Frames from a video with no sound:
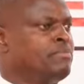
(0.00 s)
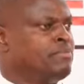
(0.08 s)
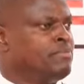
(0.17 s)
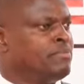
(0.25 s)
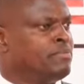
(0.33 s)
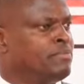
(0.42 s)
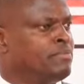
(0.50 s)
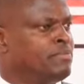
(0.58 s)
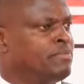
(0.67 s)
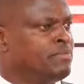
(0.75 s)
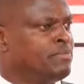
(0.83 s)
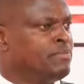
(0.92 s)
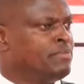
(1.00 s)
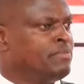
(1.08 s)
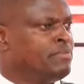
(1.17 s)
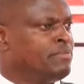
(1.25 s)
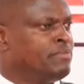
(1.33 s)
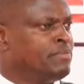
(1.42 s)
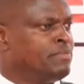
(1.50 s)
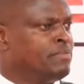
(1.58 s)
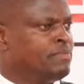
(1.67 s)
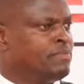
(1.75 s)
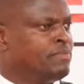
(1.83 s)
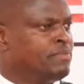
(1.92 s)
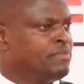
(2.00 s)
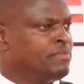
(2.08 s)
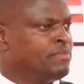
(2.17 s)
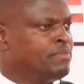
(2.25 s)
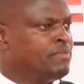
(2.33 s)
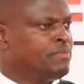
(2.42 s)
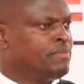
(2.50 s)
(silence)